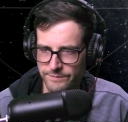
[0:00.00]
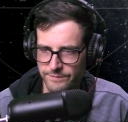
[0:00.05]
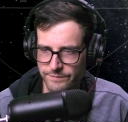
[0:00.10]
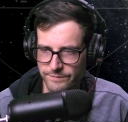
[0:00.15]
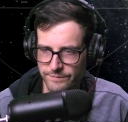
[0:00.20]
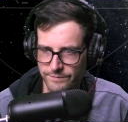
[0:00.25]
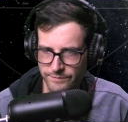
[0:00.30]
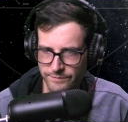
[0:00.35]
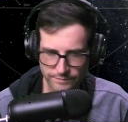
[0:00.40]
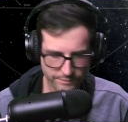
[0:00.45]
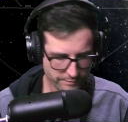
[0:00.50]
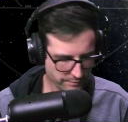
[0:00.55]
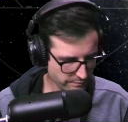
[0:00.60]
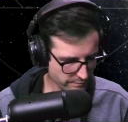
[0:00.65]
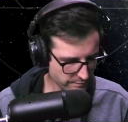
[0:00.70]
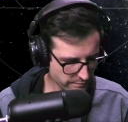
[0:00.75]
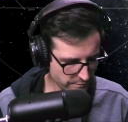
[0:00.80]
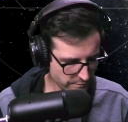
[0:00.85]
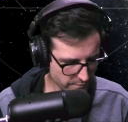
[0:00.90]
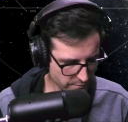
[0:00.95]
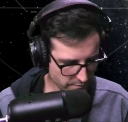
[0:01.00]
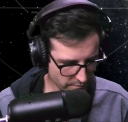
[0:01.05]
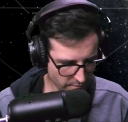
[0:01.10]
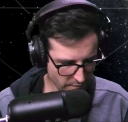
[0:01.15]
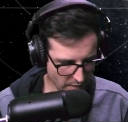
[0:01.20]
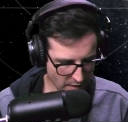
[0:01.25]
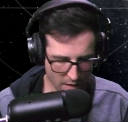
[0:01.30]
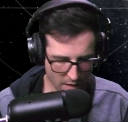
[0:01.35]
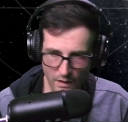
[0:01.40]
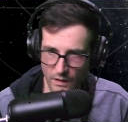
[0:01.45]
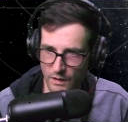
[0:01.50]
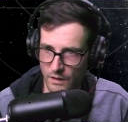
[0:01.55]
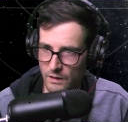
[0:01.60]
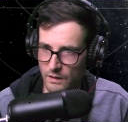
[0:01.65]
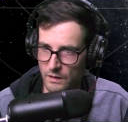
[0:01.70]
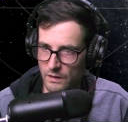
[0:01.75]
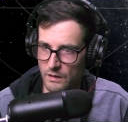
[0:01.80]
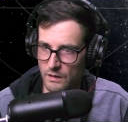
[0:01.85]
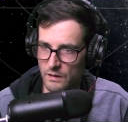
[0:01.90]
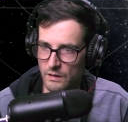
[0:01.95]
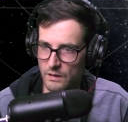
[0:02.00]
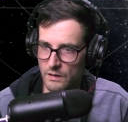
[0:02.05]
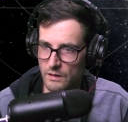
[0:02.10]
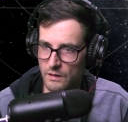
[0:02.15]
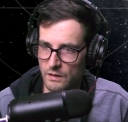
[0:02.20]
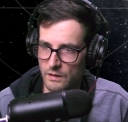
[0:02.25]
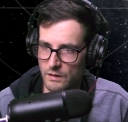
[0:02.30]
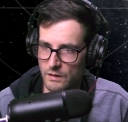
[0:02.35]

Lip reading: [no speech]